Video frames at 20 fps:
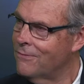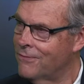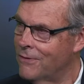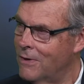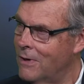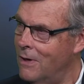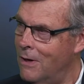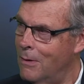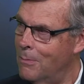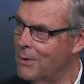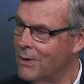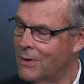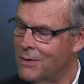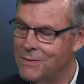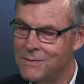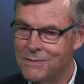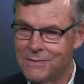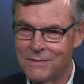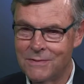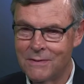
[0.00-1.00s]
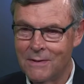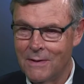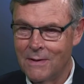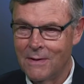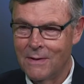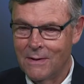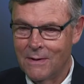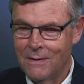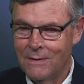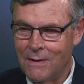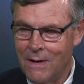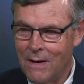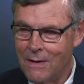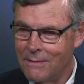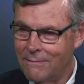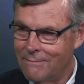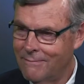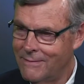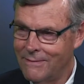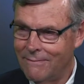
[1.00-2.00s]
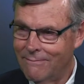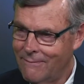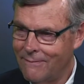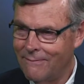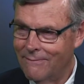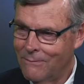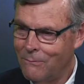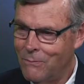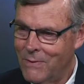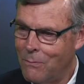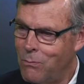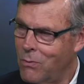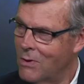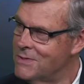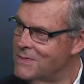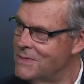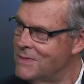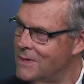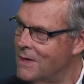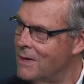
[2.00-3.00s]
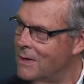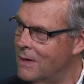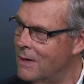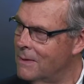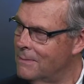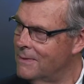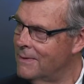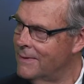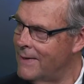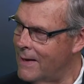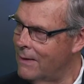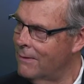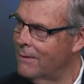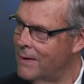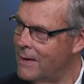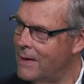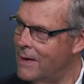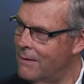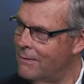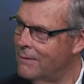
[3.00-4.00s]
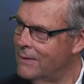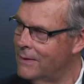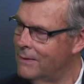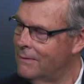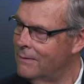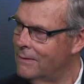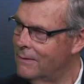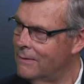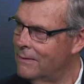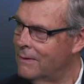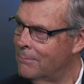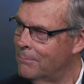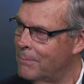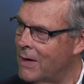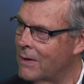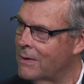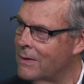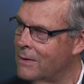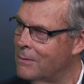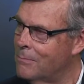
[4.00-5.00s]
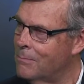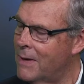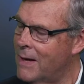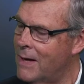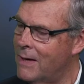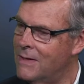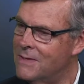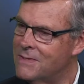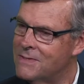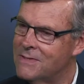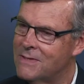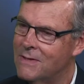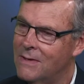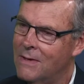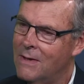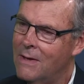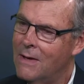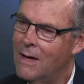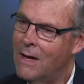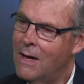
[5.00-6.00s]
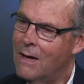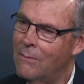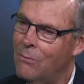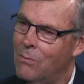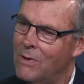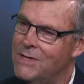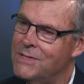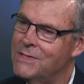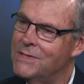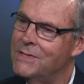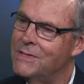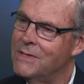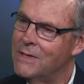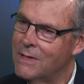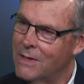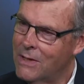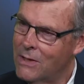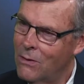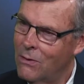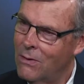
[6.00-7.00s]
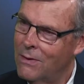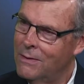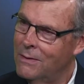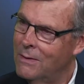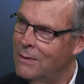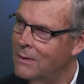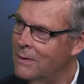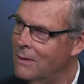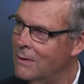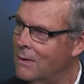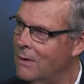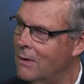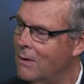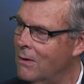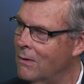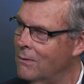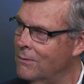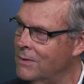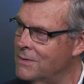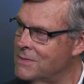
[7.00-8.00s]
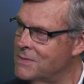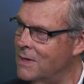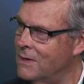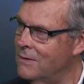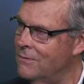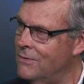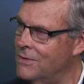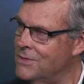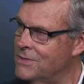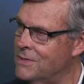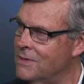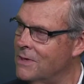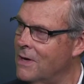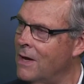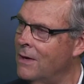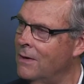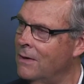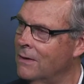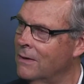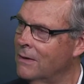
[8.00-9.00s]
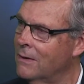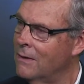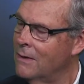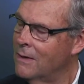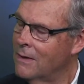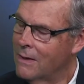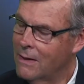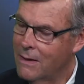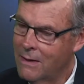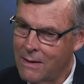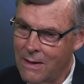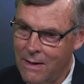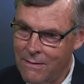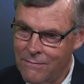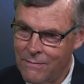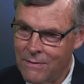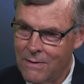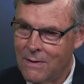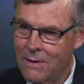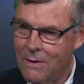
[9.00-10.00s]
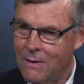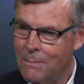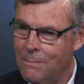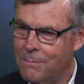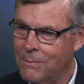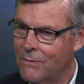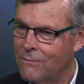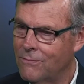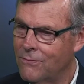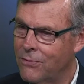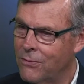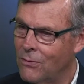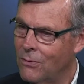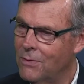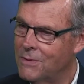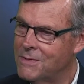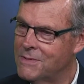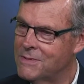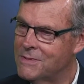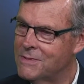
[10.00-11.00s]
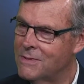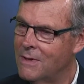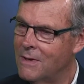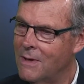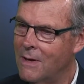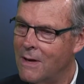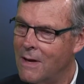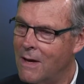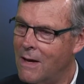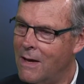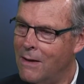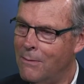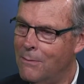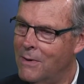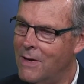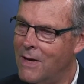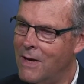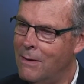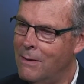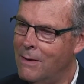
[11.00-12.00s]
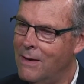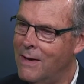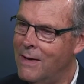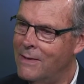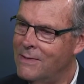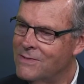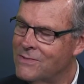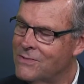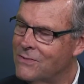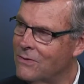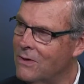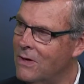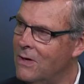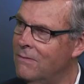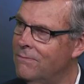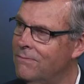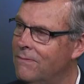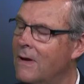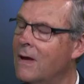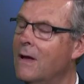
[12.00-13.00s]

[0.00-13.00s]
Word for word: for her because, you know, we wanted her down here in uh, Buckingham Palace. And when she did go on the, on the television and gave her thoughts, it, it, it sort of